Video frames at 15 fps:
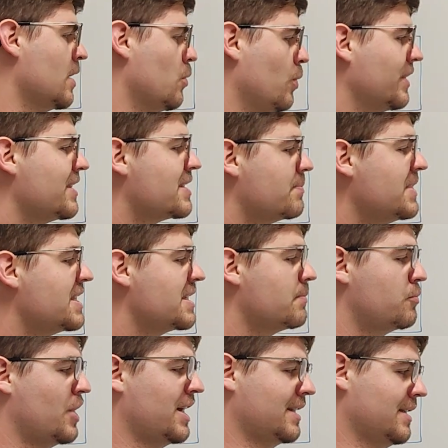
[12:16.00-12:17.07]
What this means in
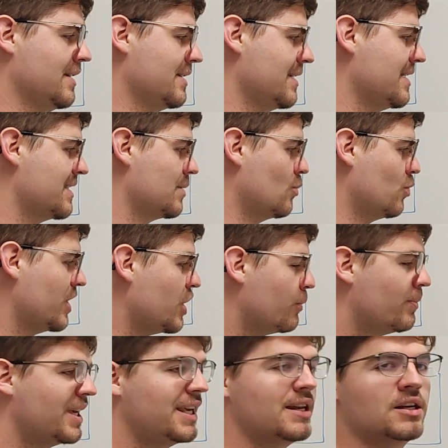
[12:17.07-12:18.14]
practice is when you
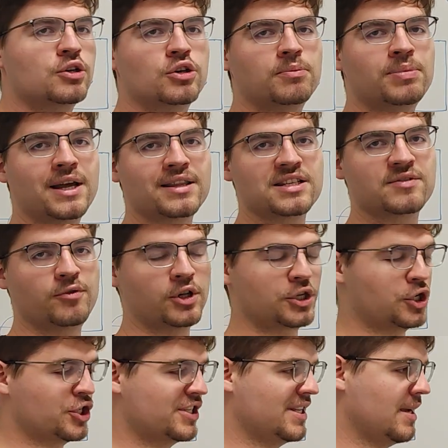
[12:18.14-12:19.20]
begin to apply this
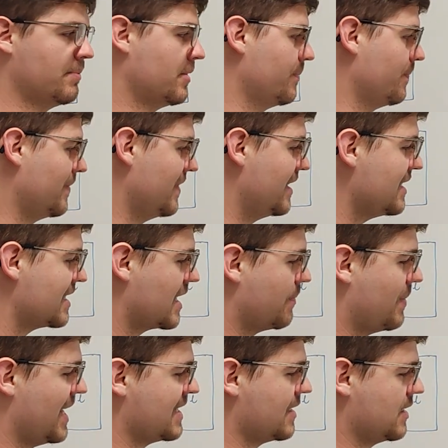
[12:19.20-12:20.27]
voltage step, this
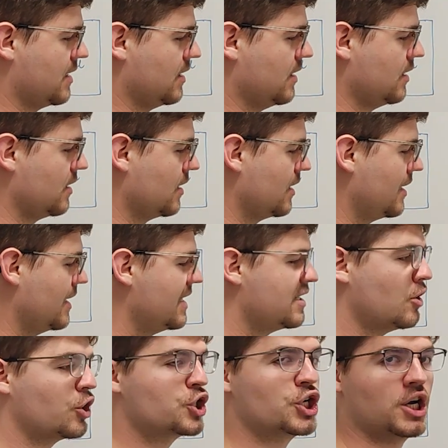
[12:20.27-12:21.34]
capacitor is
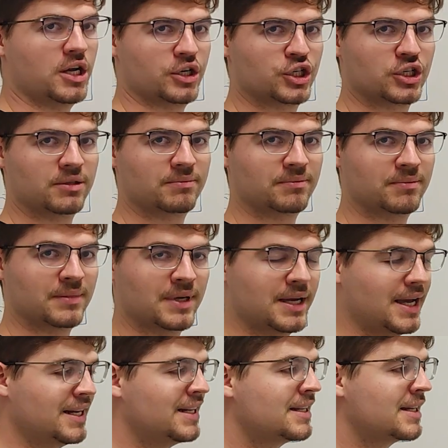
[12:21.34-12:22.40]
not charged
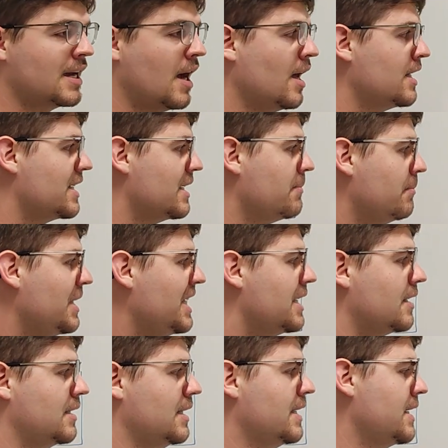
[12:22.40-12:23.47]
and it can't
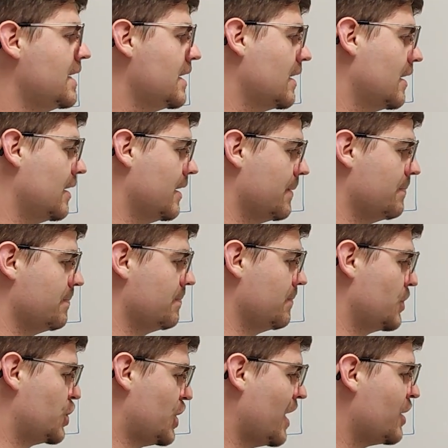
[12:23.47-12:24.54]
immediately
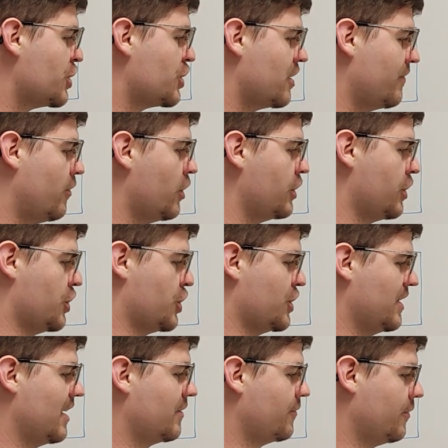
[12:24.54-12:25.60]
um, change the voltage
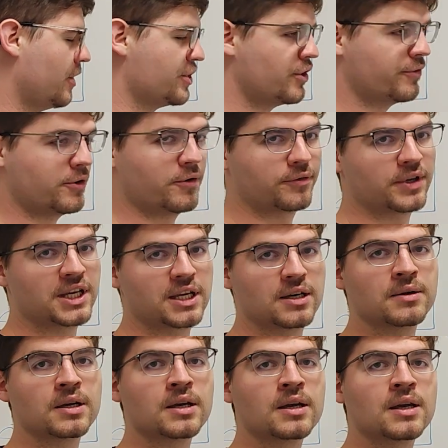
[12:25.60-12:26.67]
that falls off over here